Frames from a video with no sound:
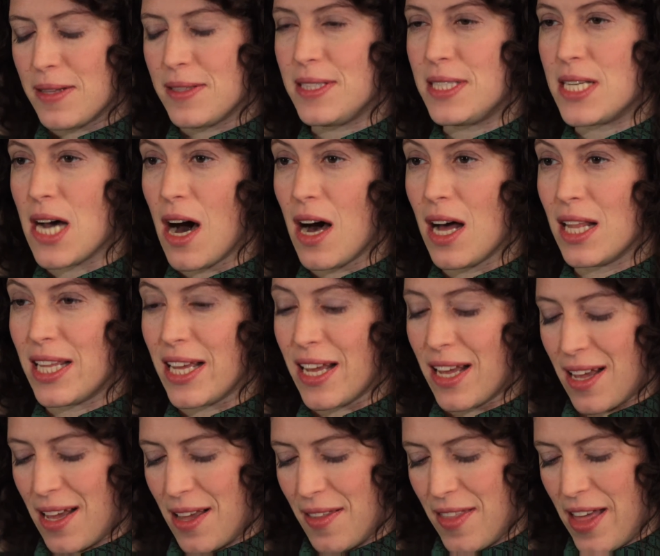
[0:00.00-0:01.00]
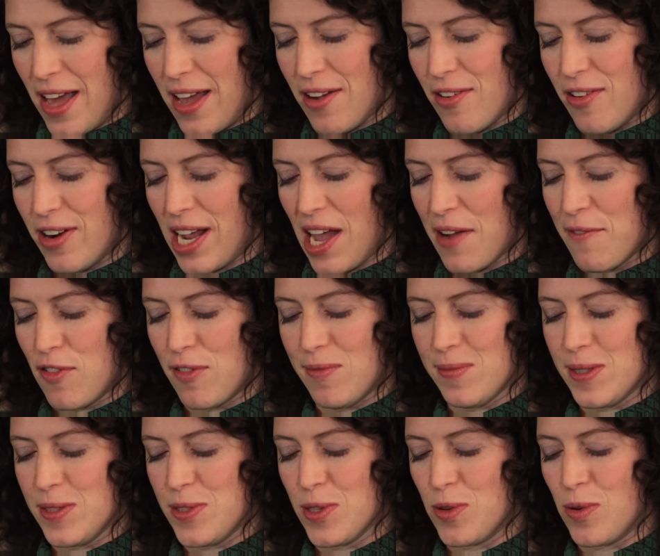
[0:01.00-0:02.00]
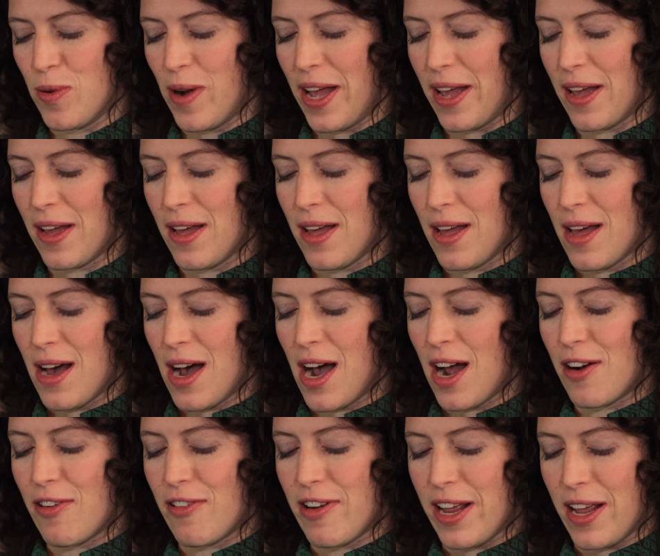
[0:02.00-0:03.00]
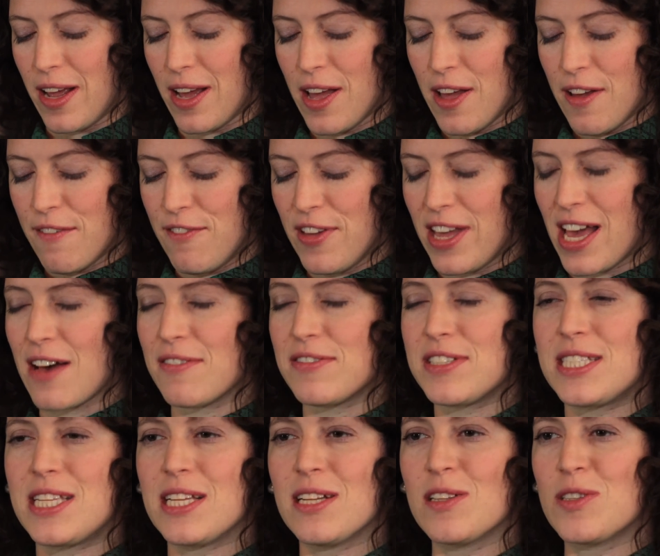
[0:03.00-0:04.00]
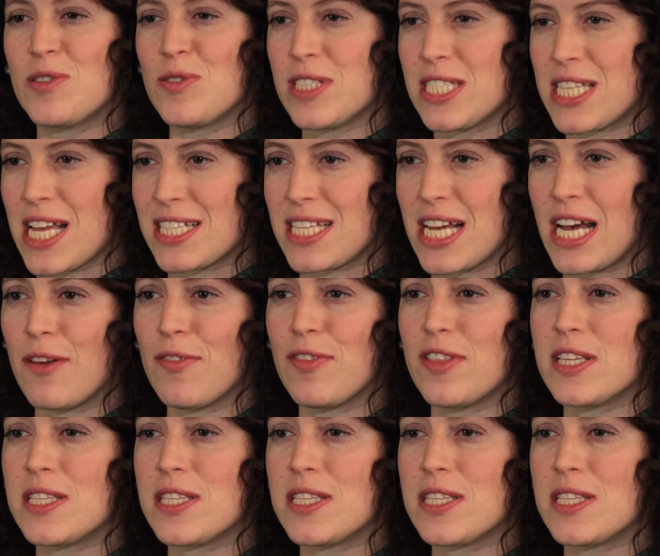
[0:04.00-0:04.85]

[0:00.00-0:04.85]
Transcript: "Darling," they hear again from the doorway. "Hurry, we have still to set out the